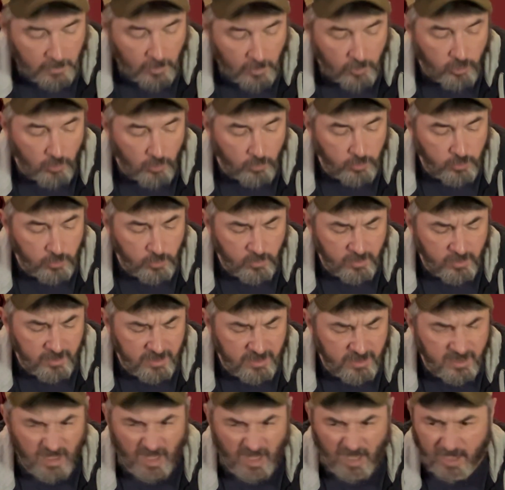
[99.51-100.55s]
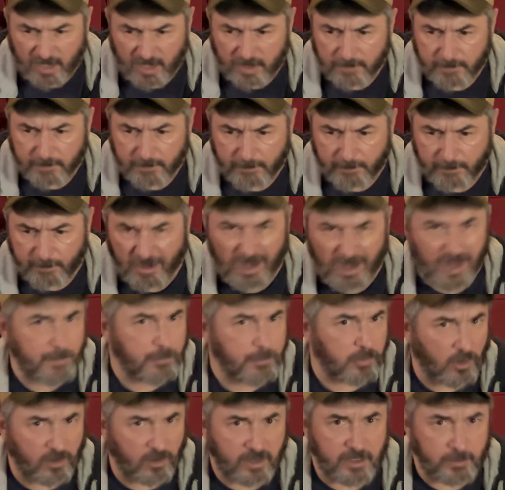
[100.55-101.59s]
So you can buy
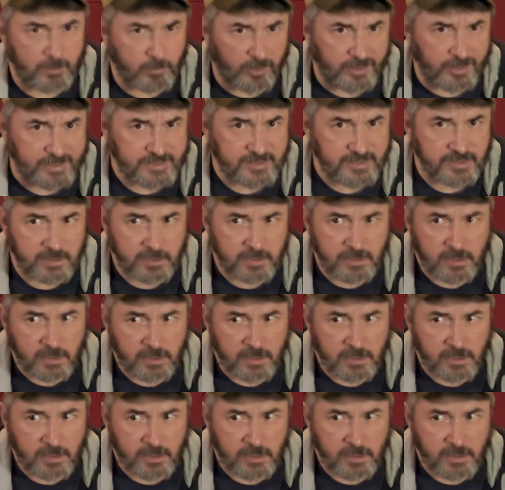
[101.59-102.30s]
parking brakes,